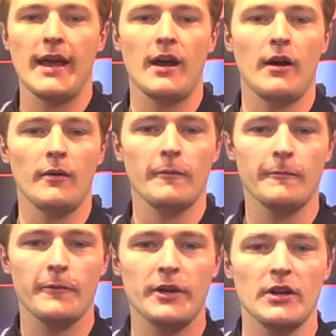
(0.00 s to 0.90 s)
our
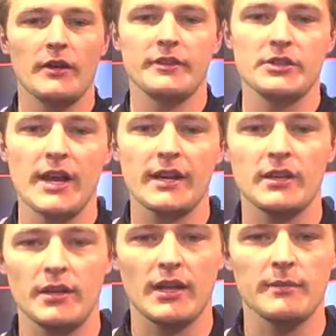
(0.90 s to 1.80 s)
freediving
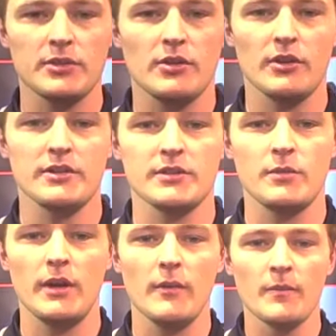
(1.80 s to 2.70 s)
jacket that comes across as
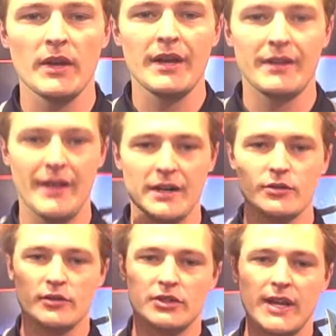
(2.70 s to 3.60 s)
well.
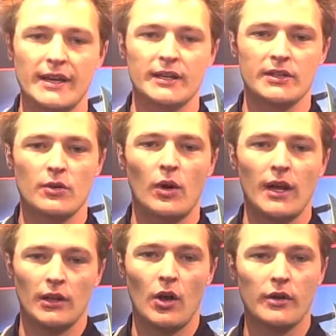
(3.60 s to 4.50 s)
The jacket is
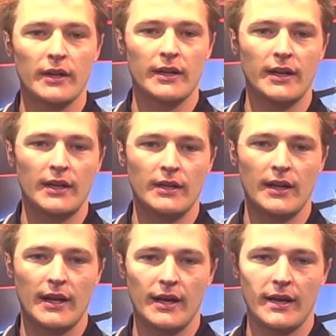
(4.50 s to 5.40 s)
quite long
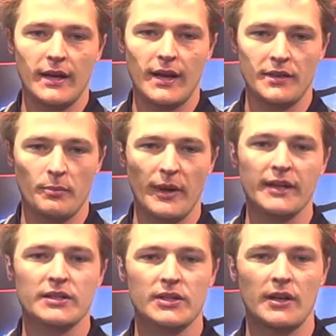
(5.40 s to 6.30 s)
at the
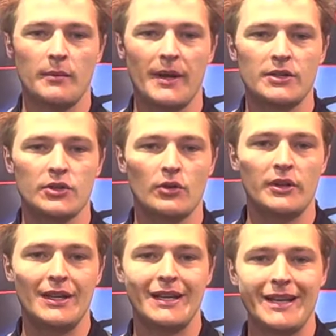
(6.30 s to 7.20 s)
base, so that makes sure
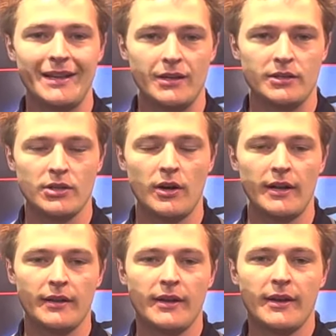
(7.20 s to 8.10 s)
that you can get your
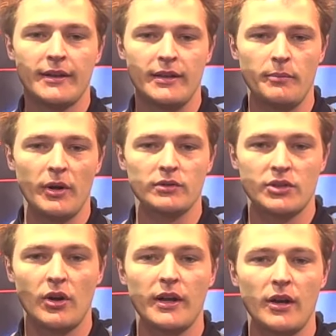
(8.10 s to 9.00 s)
belt
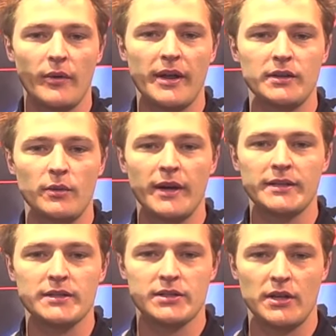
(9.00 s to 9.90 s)
tight around your
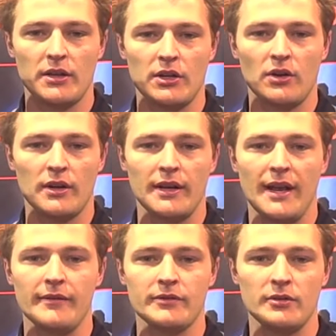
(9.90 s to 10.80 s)
waist so that you're not going to
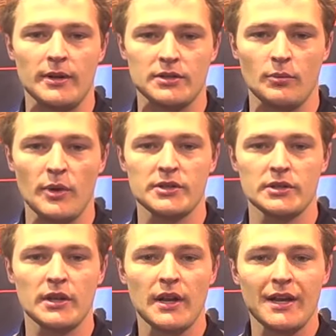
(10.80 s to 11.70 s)
have too much
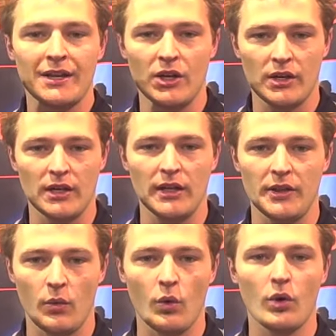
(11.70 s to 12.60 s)
compression. You're not going to
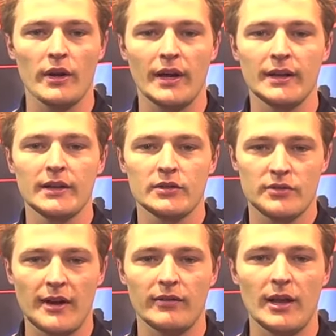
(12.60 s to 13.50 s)
let the water
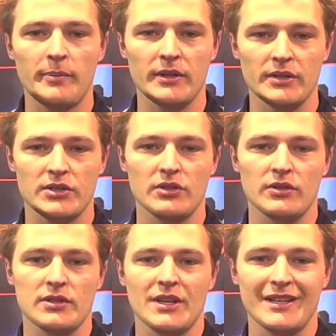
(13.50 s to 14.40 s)
travel up into the
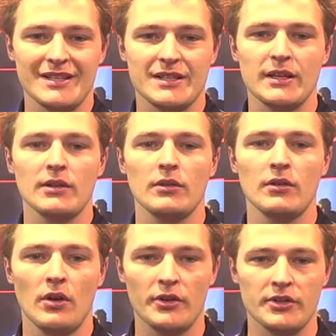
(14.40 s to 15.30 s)
suit. So the seal
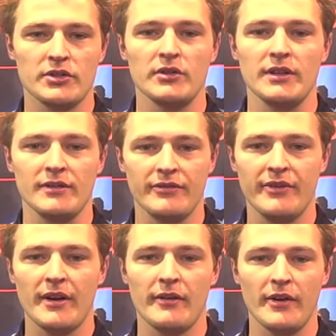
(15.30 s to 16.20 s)
on the suit is
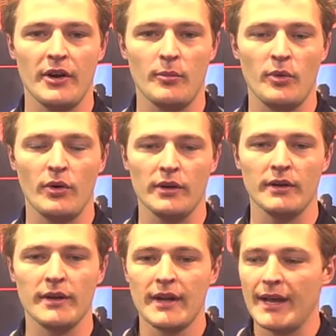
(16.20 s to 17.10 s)
very, very important.
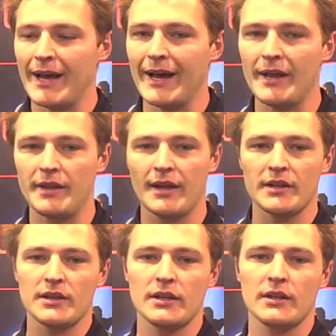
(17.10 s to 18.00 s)
The
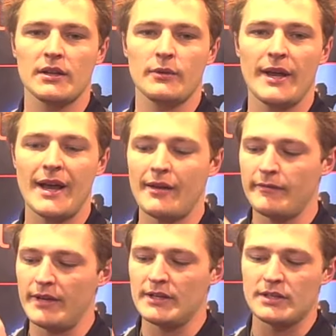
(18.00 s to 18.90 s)
other thing that we have
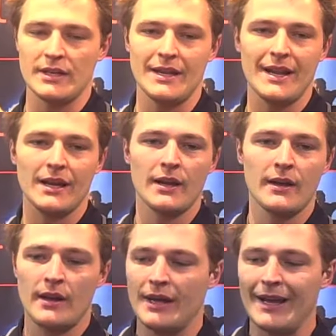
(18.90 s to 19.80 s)
is the neck
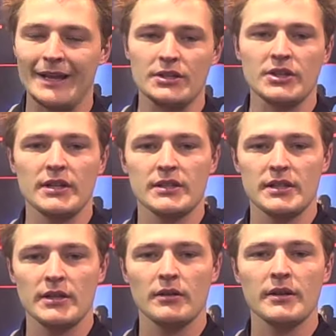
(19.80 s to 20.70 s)
and chin
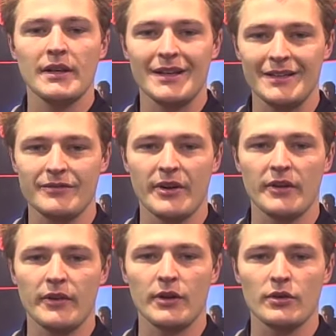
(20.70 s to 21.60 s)
seal is
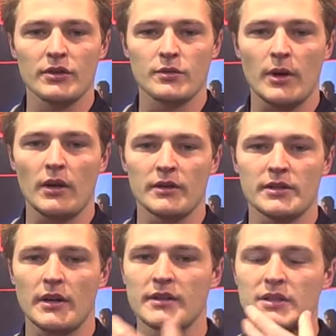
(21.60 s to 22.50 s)
very, very good as well.
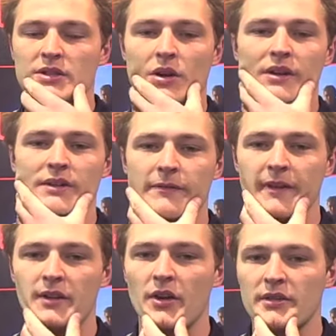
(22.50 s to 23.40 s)
So it's designed to
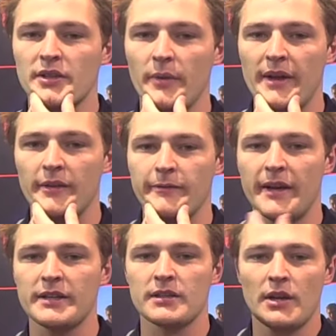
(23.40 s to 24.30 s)
fit nicely around the
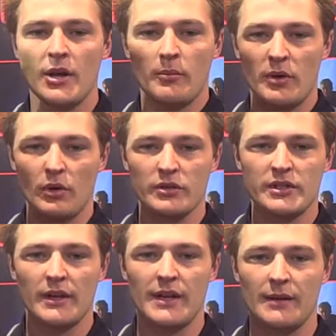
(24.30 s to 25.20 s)
face, but
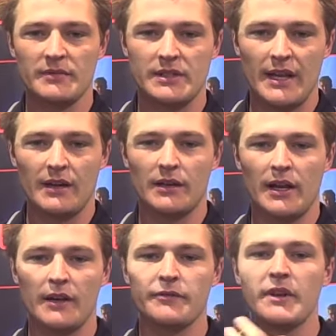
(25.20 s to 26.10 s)
also it comes down
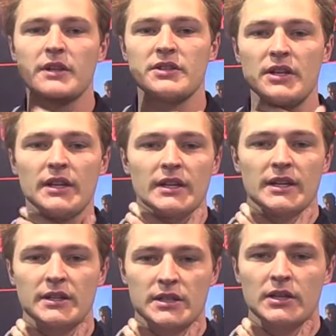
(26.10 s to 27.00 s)
enough so you're going
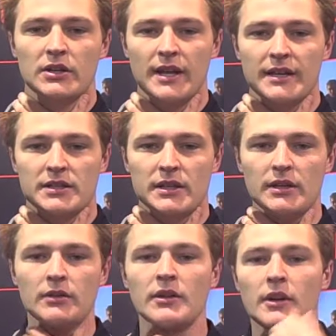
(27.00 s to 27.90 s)
to continue that
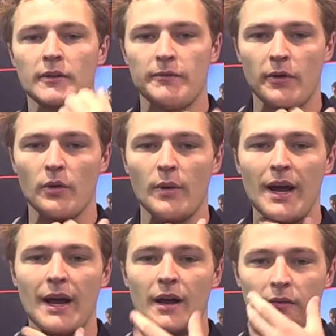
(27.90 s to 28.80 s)
seal
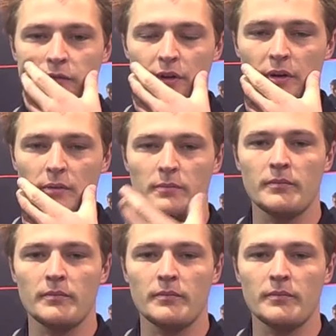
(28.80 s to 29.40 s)
for